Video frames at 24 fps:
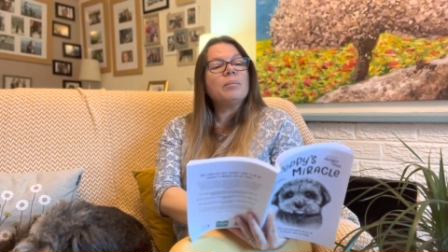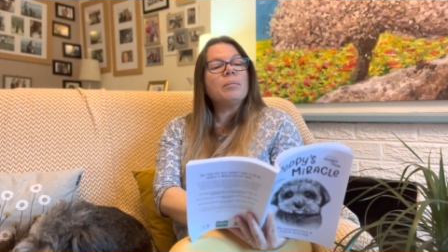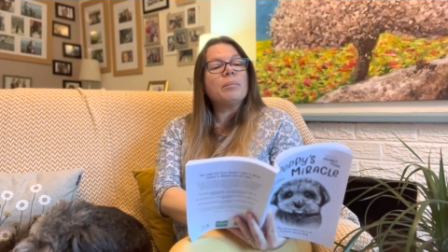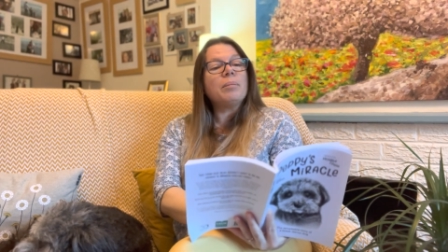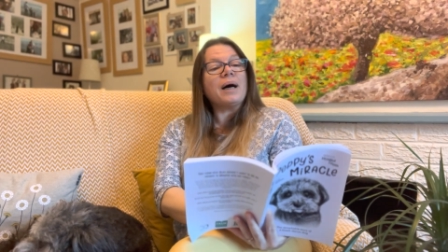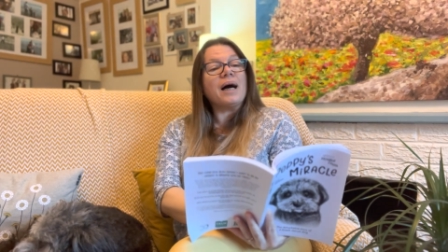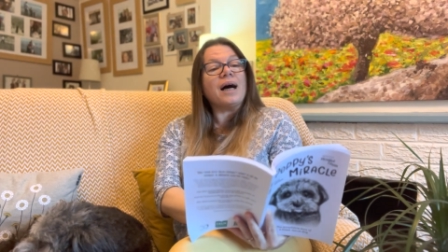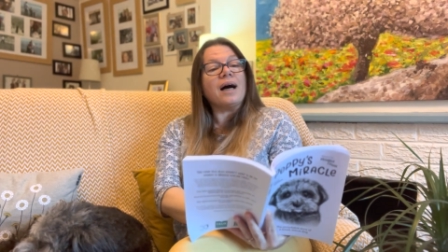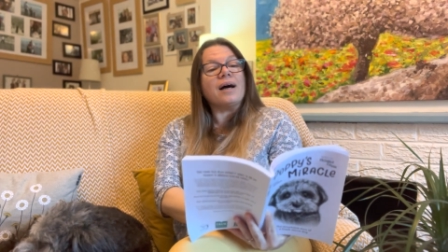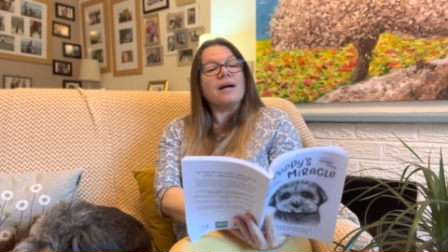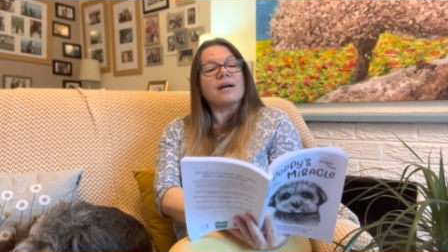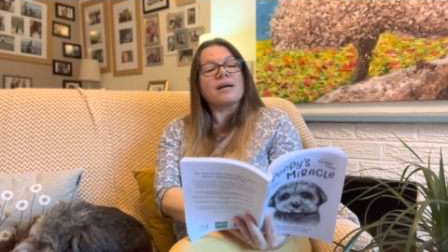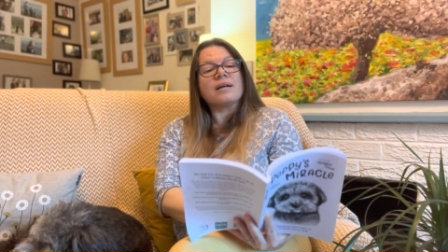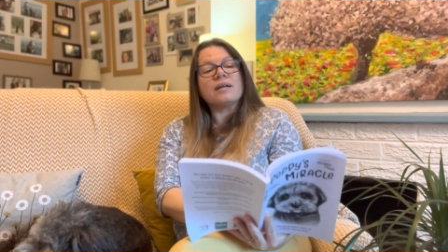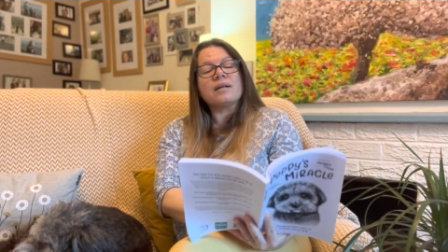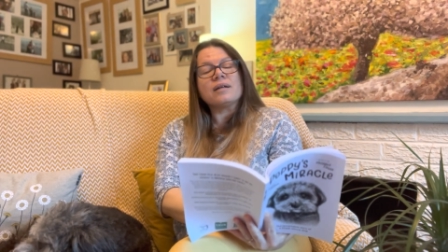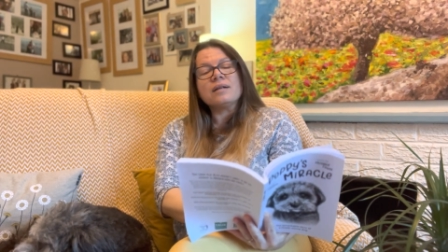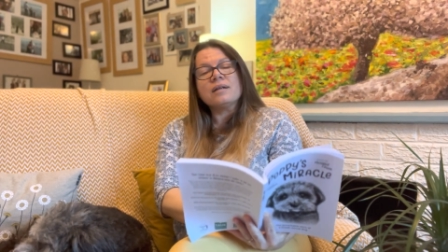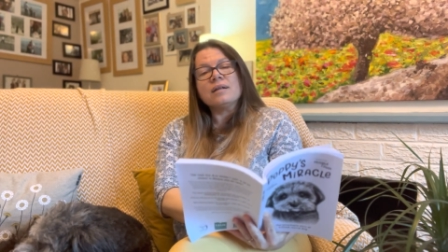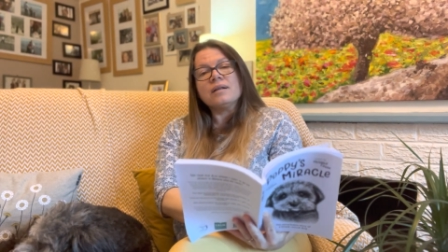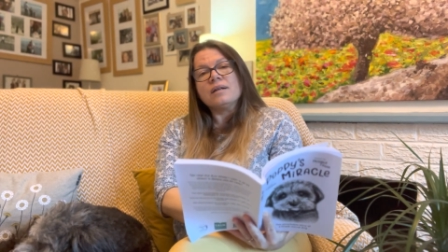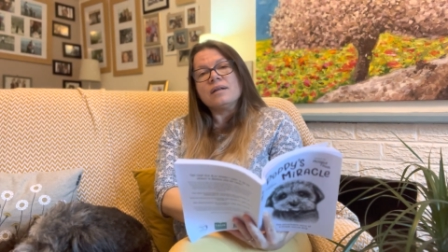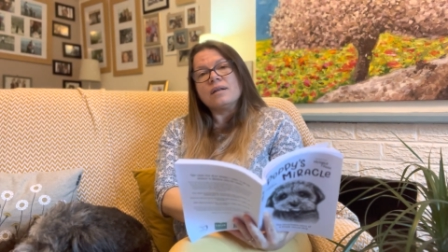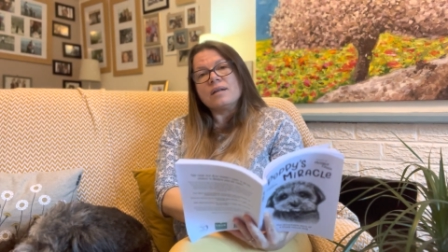back
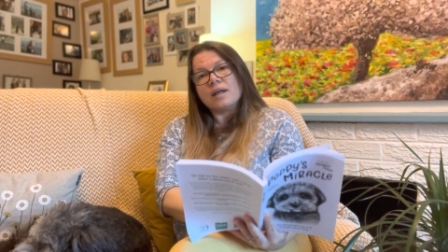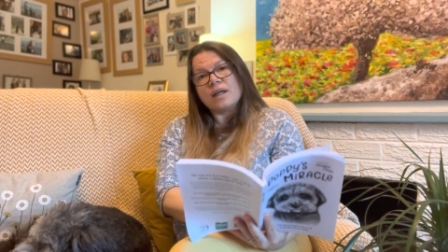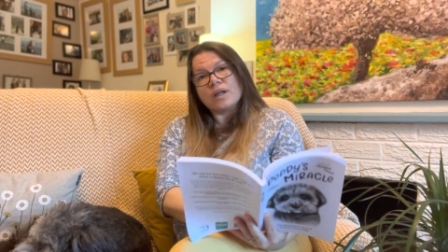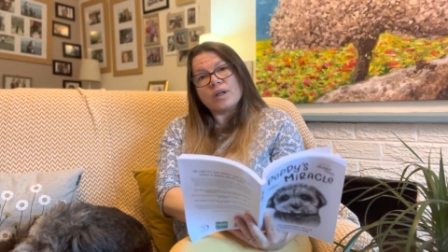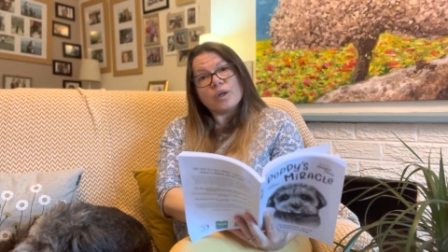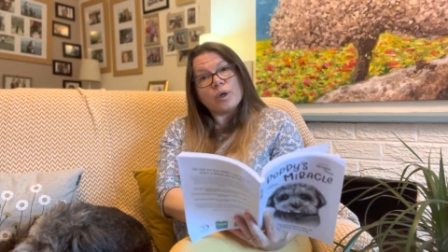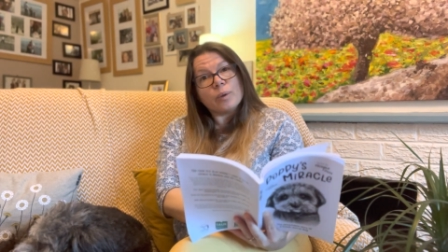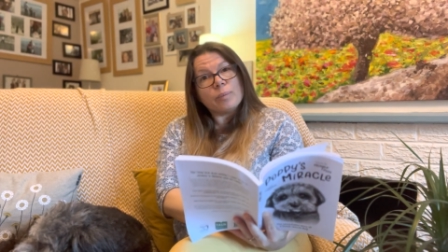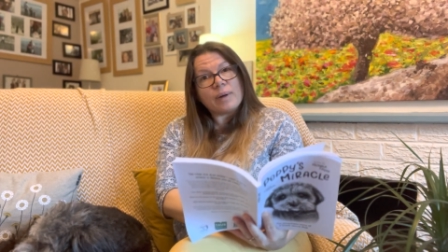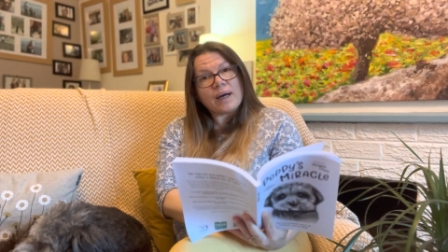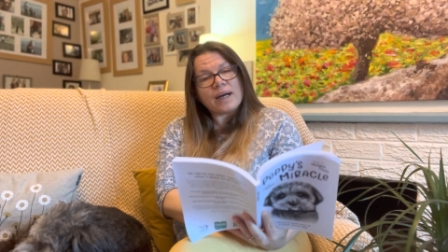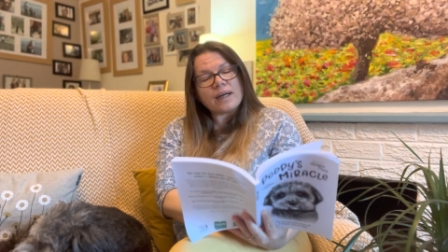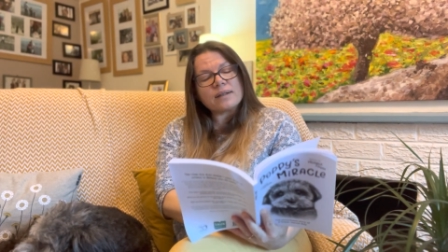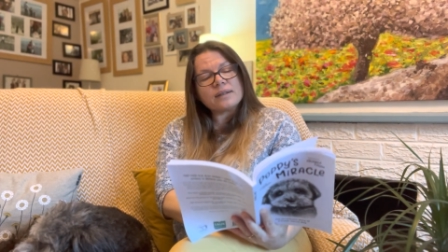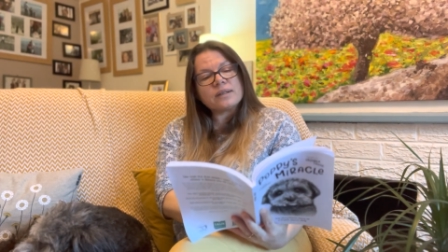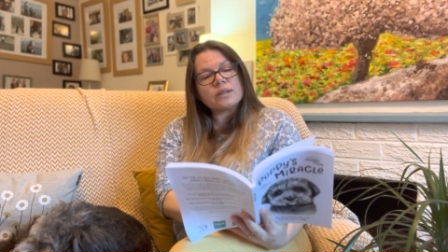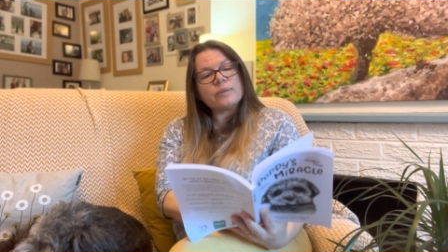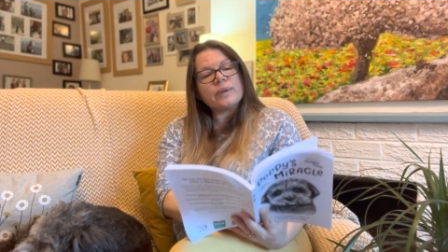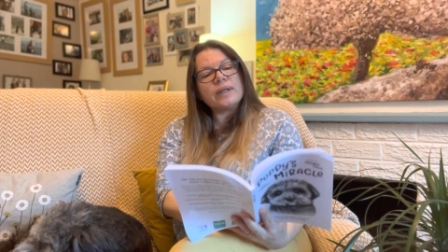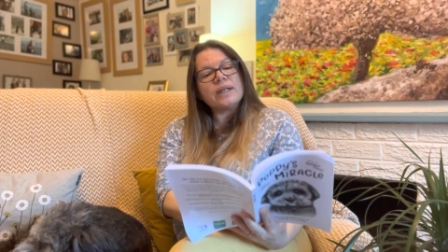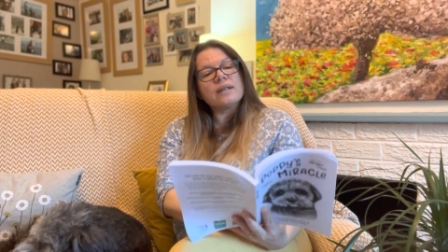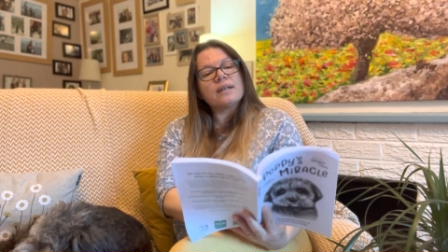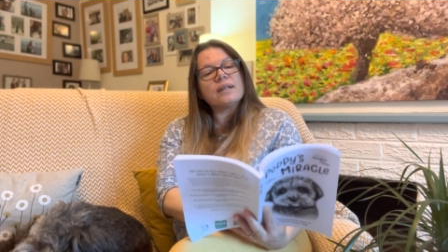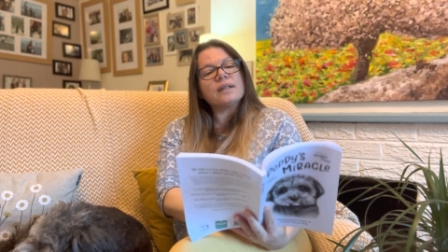and go back
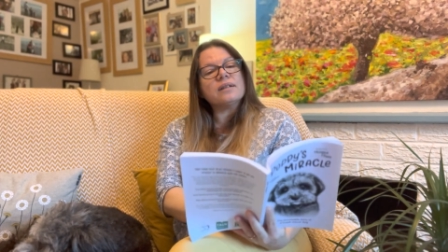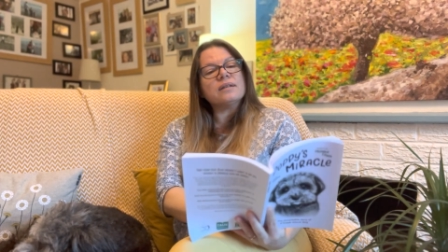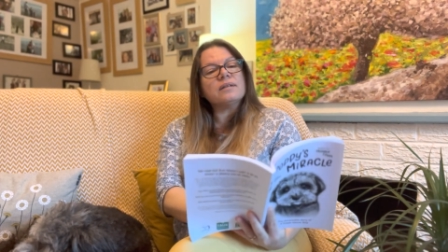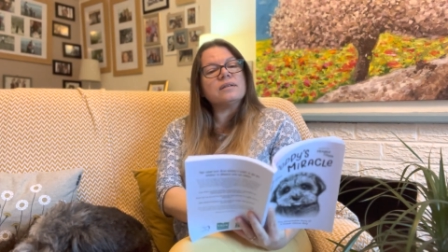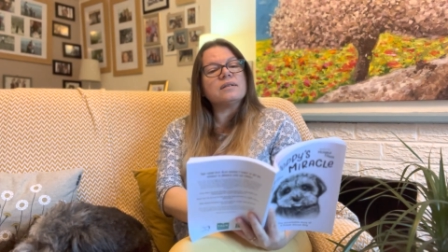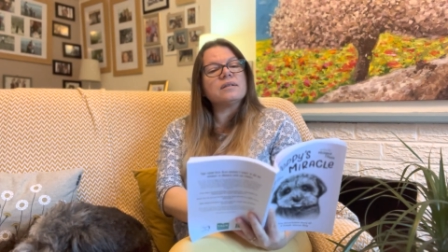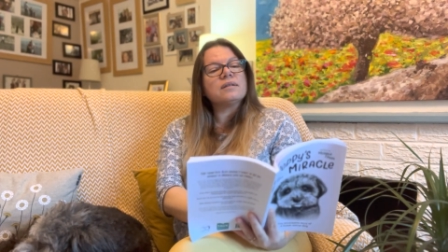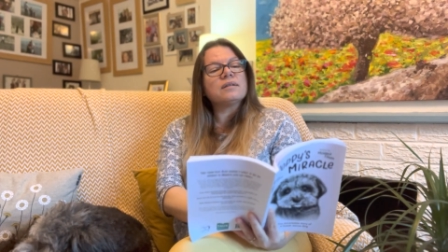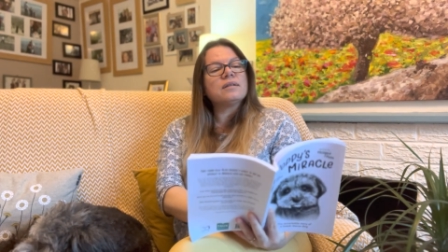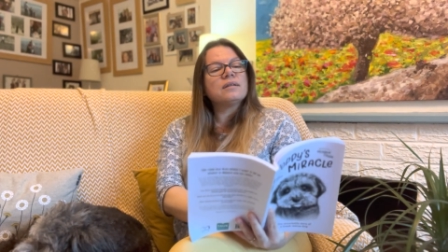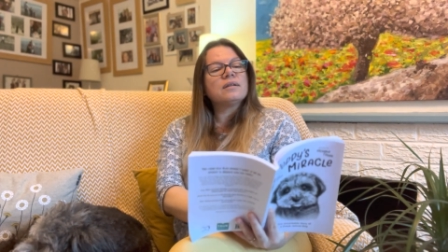to England?